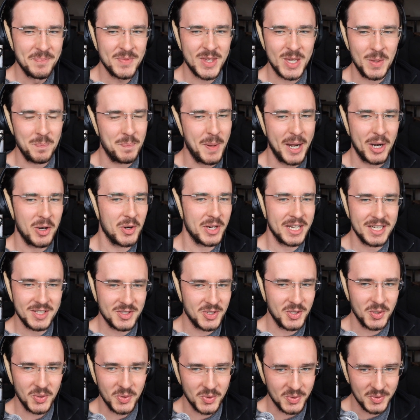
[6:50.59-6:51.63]
comparing it
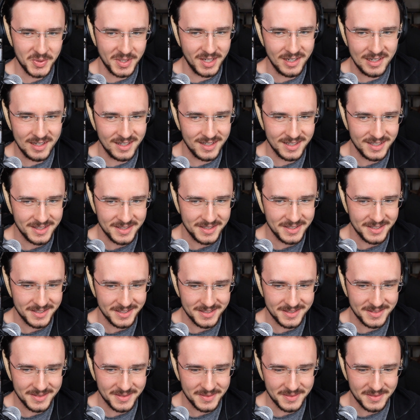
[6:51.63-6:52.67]

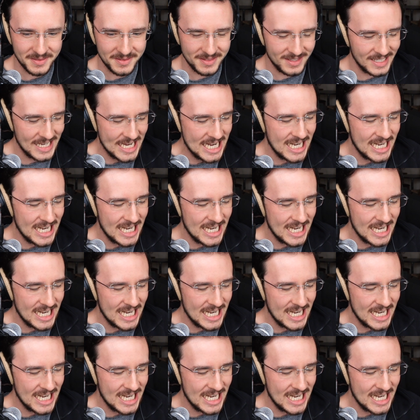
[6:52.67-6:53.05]
to